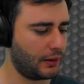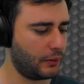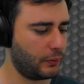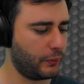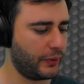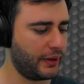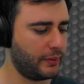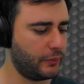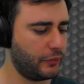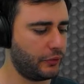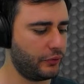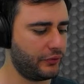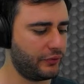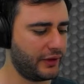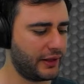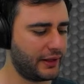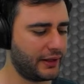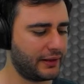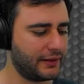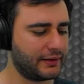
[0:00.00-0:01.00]
When
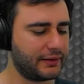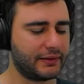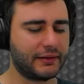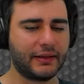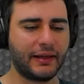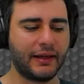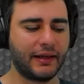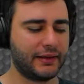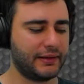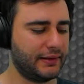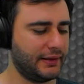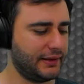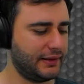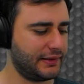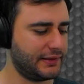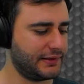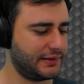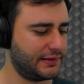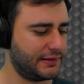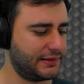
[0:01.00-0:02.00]
moving it like
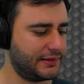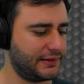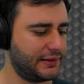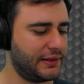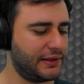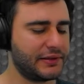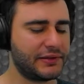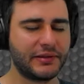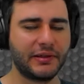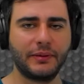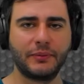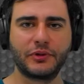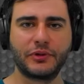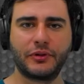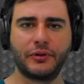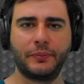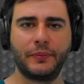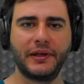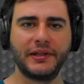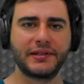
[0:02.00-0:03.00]
this, there seems
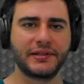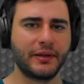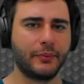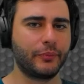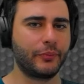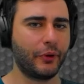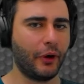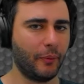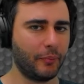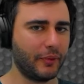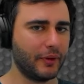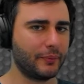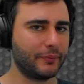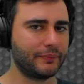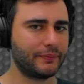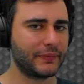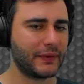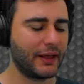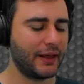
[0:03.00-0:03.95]
to be some problem.